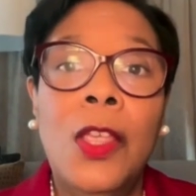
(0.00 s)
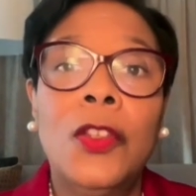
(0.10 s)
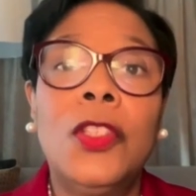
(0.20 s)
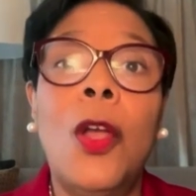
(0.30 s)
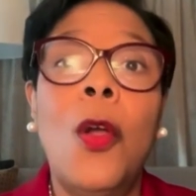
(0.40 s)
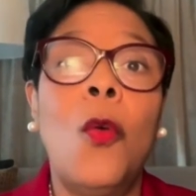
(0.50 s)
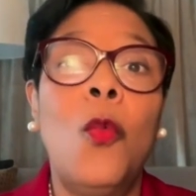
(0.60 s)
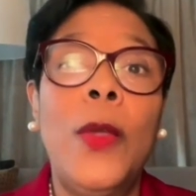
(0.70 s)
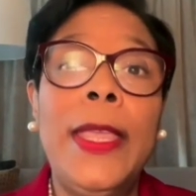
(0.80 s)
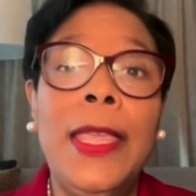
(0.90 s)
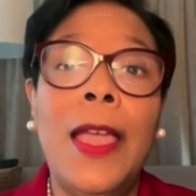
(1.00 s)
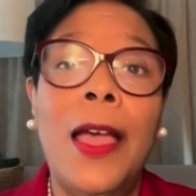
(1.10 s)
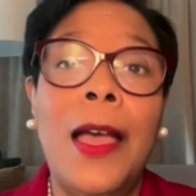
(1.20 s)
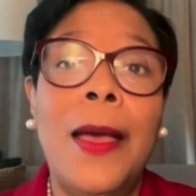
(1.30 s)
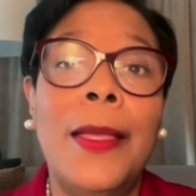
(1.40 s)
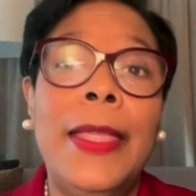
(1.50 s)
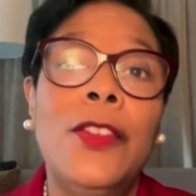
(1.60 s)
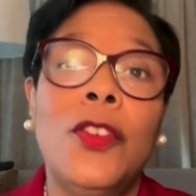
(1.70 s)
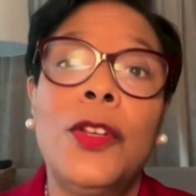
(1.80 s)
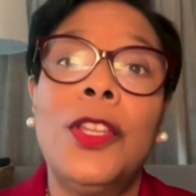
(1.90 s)
So we
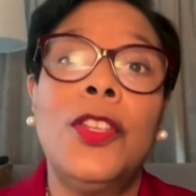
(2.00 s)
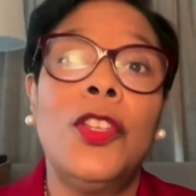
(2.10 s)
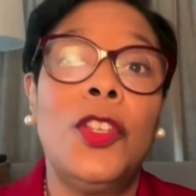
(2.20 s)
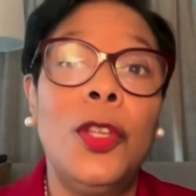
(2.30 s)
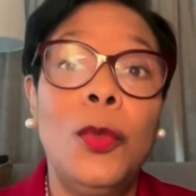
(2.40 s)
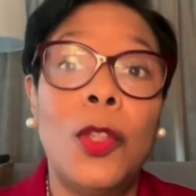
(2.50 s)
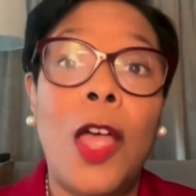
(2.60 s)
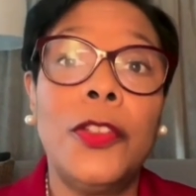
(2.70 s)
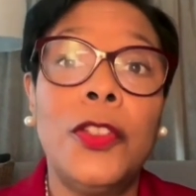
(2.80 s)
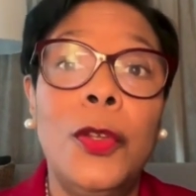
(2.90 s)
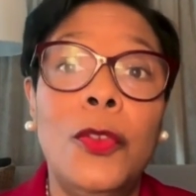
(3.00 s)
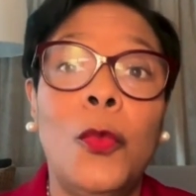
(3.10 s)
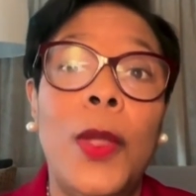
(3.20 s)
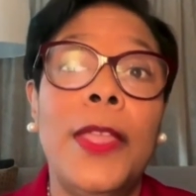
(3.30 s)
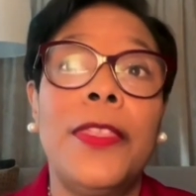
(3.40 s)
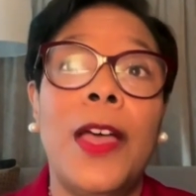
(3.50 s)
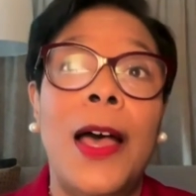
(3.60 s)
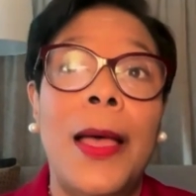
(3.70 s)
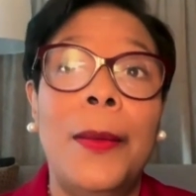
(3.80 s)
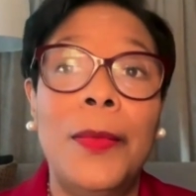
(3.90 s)
entered into two lawsuits with
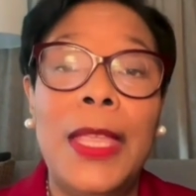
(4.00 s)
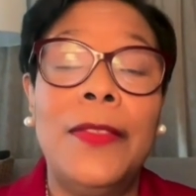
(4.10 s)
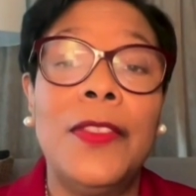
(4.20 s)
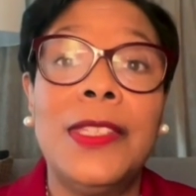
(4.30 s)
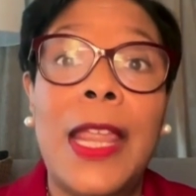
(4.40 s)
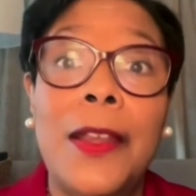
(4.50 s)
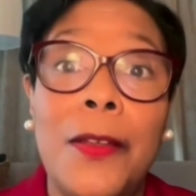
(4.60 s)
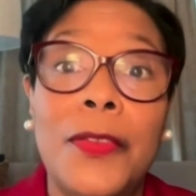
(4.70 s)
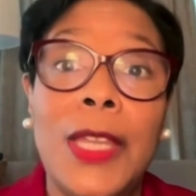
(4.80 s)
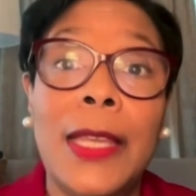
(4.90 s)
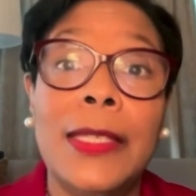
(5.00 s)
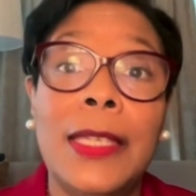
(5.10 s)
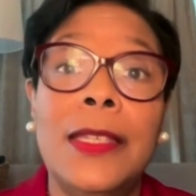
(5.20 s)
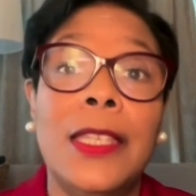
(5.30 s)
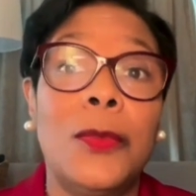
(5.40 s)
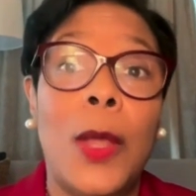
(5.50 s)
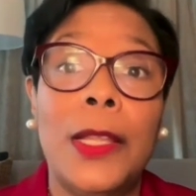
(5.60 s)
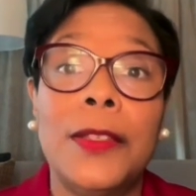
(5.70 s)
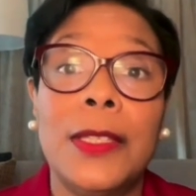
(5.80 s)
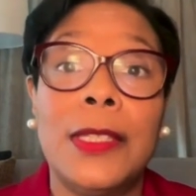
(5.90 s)
in the state of Texas, as
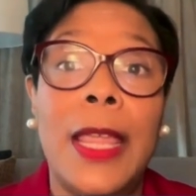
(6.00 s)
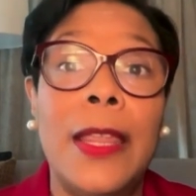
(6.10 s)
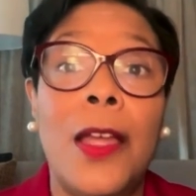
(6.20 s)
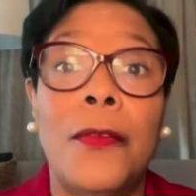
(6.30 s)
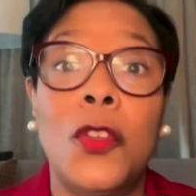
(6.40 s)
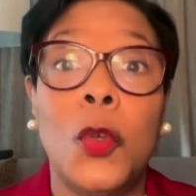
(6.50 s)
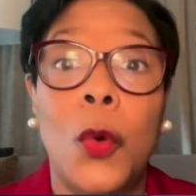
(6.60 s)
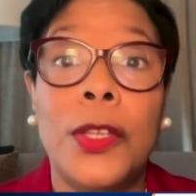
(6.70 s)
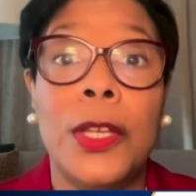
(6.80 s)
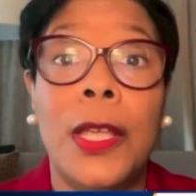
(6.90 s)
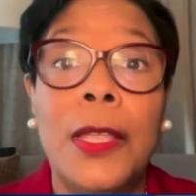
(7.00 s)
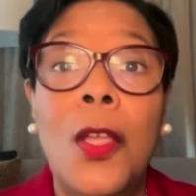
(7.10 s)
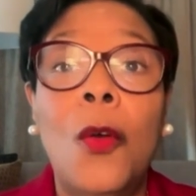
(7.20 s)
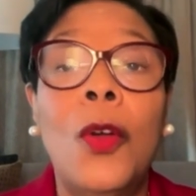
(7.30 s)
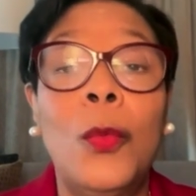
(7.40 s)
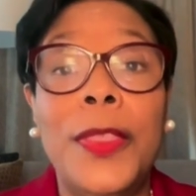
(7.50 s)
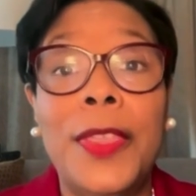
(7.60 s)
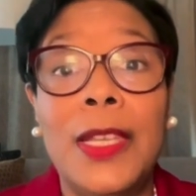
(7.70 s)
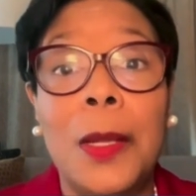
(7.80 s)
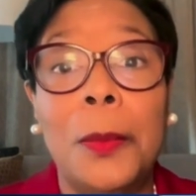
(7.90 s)
well as the state of Georgia, with
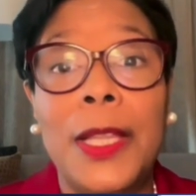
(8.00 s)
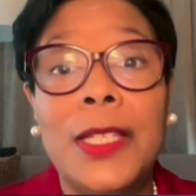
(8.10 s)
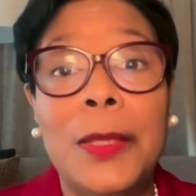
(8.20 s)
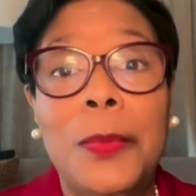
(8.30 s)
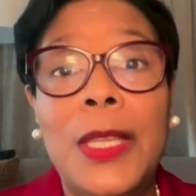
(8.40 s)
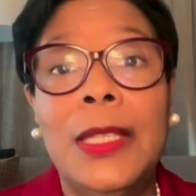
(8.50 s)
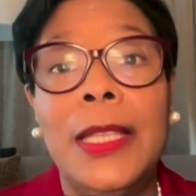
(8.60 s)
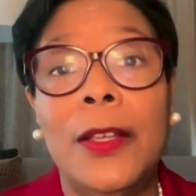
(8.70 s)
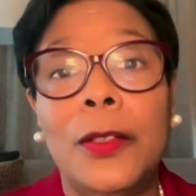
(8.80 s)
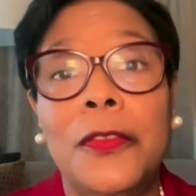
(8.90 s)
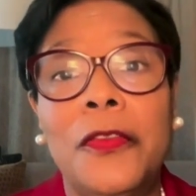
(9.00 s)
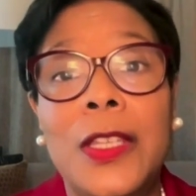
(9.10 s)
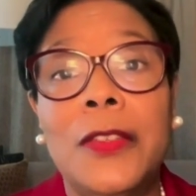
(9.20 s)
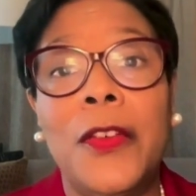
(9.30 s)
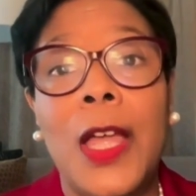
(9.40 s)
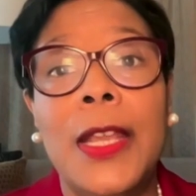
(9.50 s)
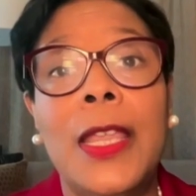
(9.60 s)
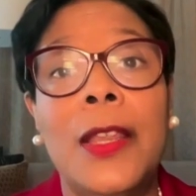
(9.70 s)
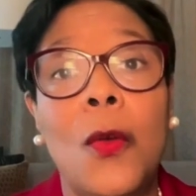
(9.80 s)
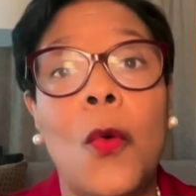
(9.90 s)
the NAACP Legal Defense Fund
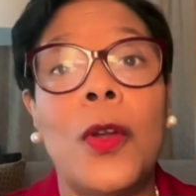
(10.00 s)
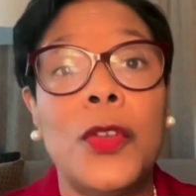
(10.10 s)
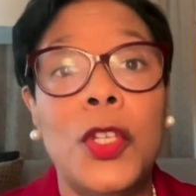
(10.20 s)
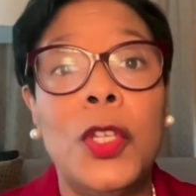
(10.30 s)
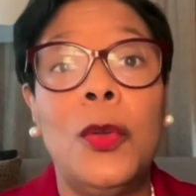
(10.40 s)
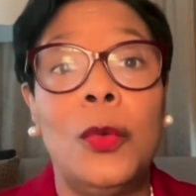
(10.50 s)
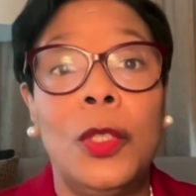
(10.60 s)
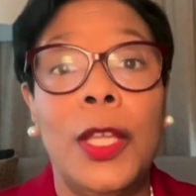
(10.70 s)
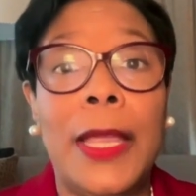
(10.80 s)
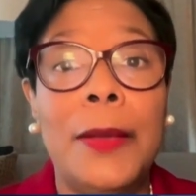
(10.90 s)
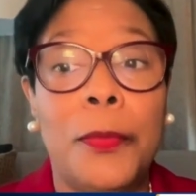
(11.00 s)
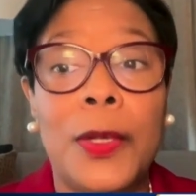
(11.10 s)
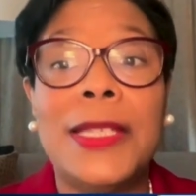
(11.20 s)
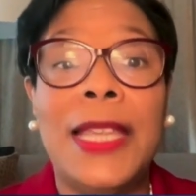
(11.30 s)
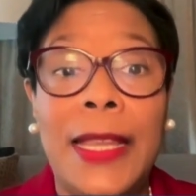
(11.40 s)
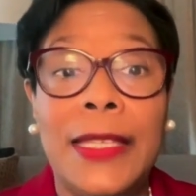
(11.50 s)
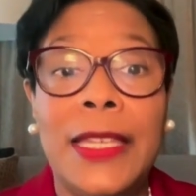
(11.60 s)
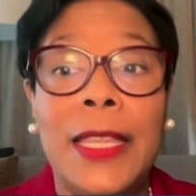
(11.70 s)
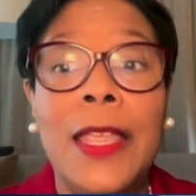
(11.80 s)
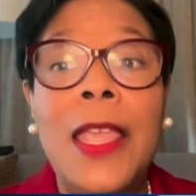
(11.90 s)
in order to look at
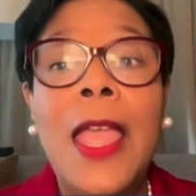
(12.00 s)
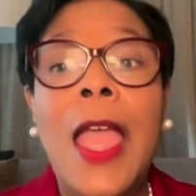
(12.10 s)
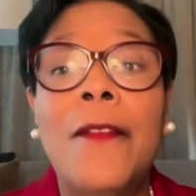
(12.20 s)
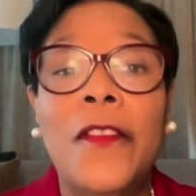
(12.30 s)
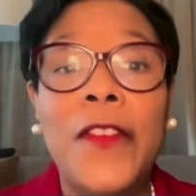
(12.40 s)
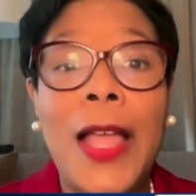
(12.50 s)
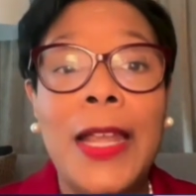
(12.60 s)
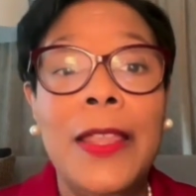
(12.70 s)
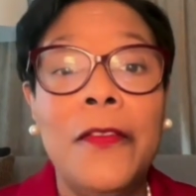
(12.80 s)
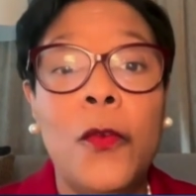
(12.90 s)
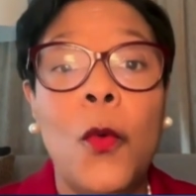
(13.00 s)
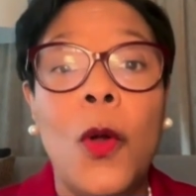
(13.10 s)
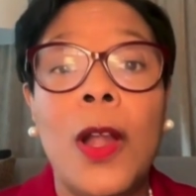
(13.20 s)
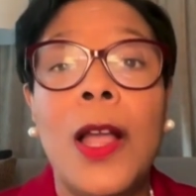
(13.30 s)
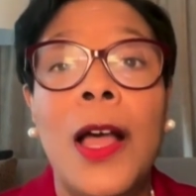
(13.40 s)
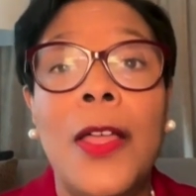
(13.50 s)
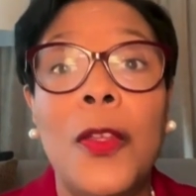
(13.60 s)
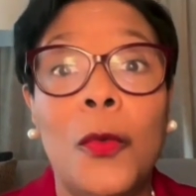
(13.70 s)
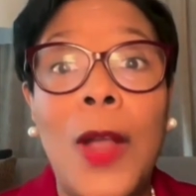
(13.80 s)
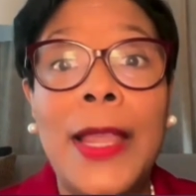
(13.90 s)
protecting and fighting for
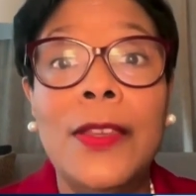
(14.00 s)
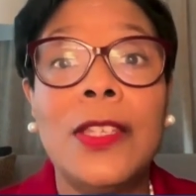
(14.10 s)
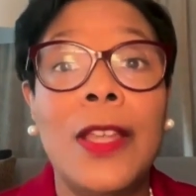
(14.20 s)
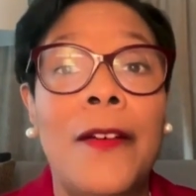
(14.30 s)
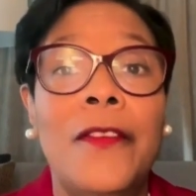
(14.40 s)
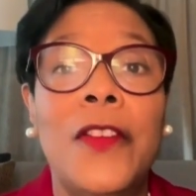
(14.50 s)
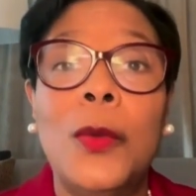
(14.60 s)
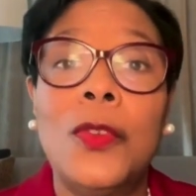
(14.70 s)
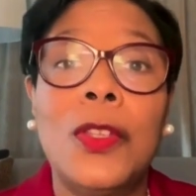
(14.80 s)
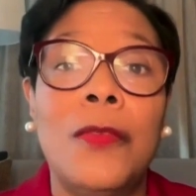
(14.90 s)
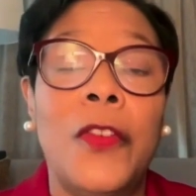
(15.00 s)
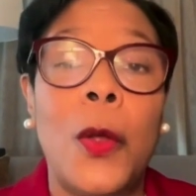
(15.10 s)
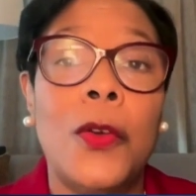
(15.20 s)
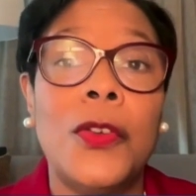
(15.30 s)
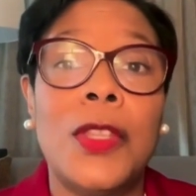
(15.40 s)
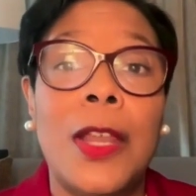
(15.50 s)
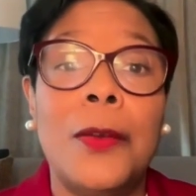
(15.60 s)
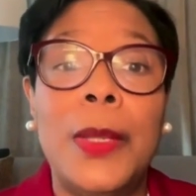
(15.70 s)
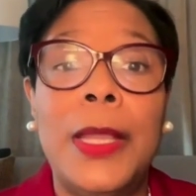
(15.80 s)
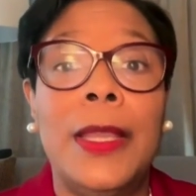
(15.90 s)
the right votes, the voters that are
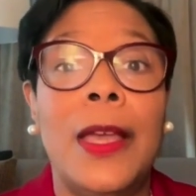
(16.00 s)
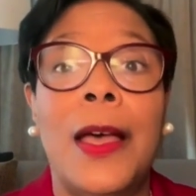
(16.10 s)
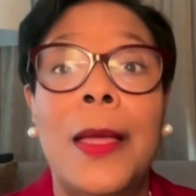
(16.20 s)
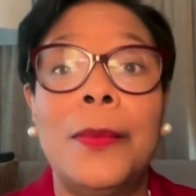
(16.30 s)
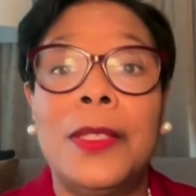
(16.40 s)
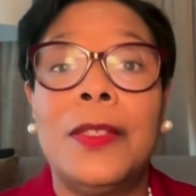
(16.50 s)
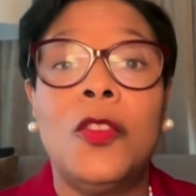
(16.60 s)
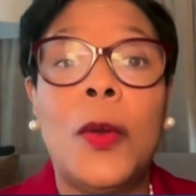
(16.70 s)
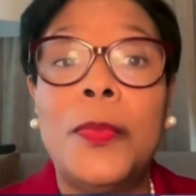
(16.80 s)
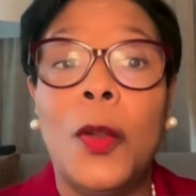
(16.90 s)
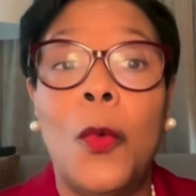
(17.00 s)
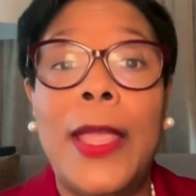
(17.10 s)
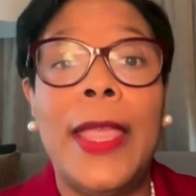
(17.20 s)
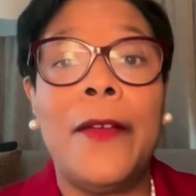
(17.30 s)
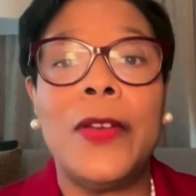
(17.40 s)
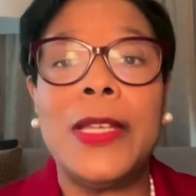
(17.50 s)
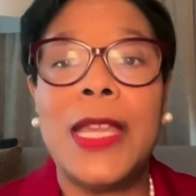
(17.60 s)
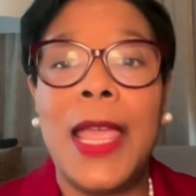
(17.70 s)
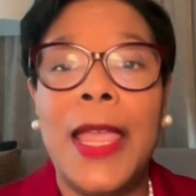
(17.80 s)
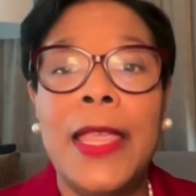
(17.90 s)
being stripped away every
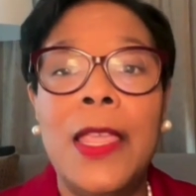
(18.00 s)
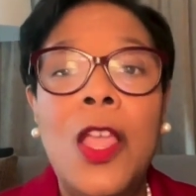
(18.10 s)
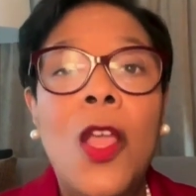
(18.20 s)
day.